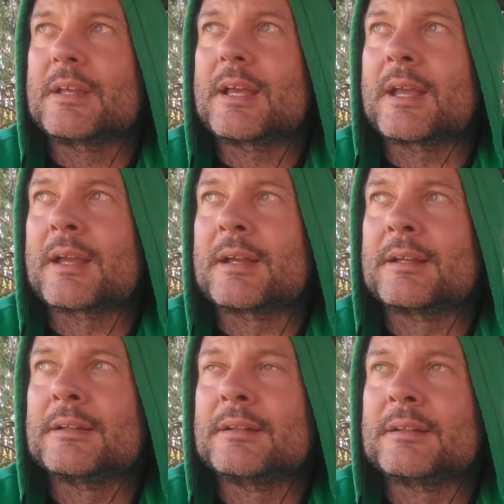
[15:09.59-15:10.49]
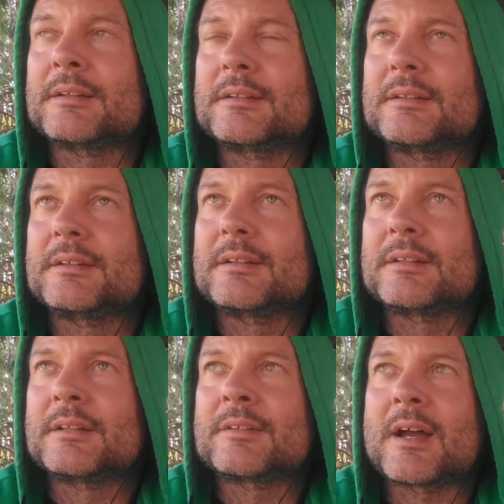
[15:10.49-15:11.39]
and
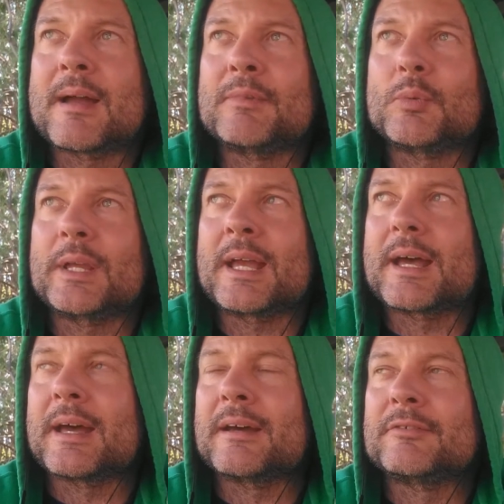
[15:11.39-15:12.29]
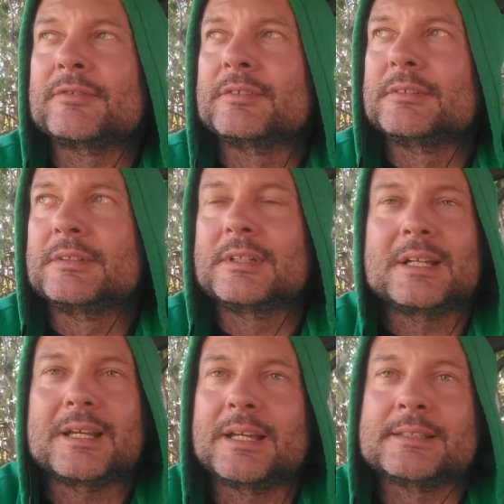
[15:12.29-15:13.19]
the time that we have
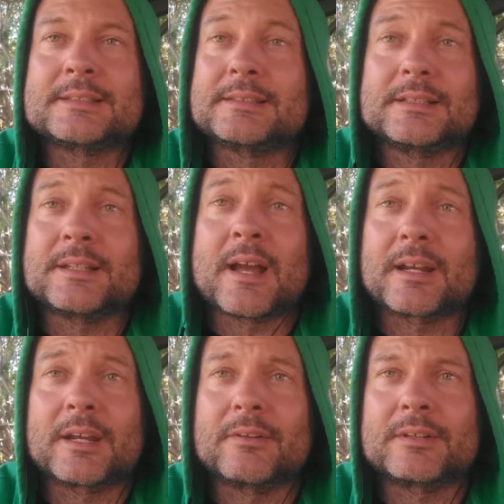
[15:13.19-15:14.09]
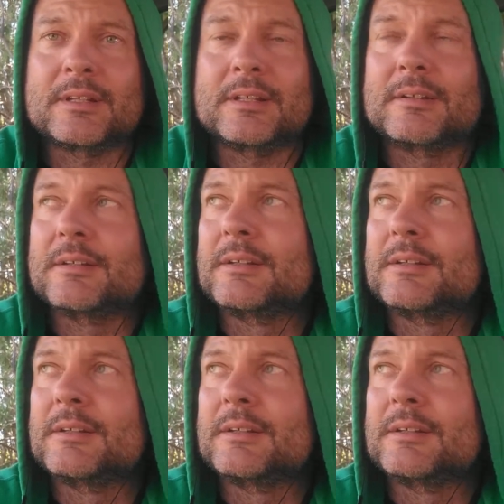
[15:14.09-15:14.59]
is not guaranteed.